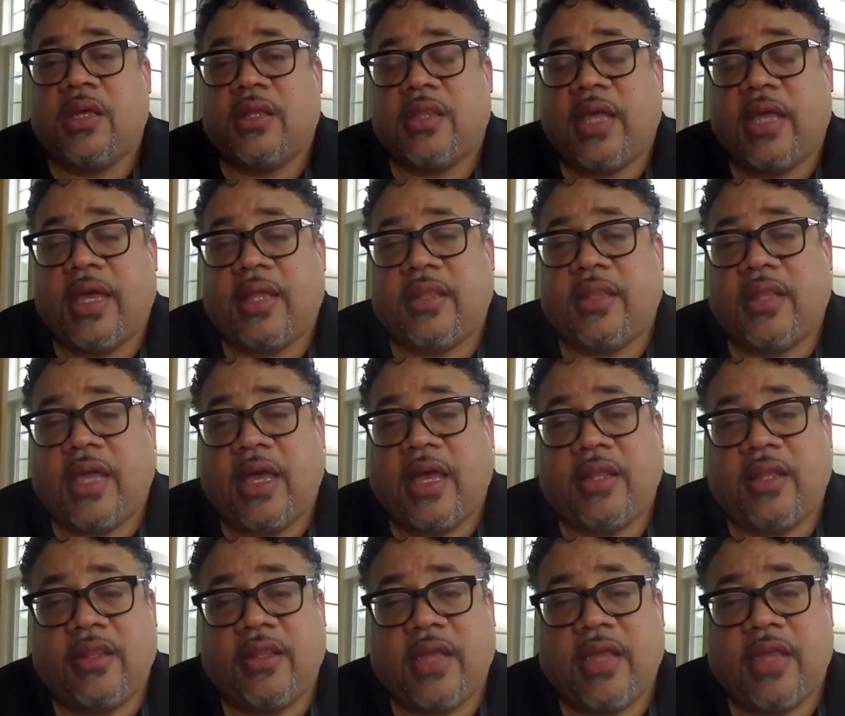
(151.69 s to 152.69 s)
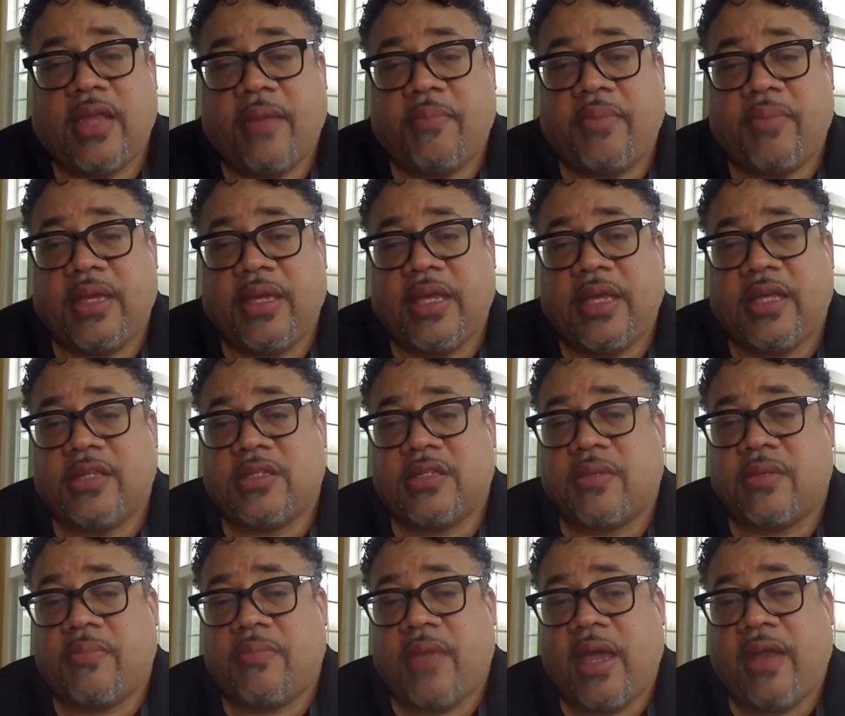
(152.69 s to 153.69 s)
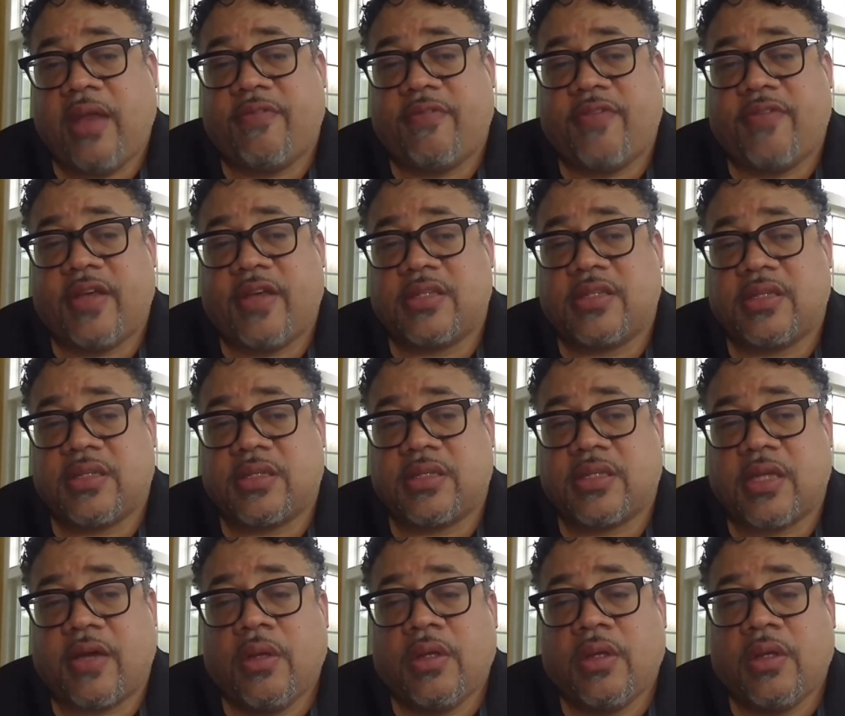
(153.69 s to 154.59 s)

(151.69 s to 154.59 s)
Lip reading: that begins to manifest itself.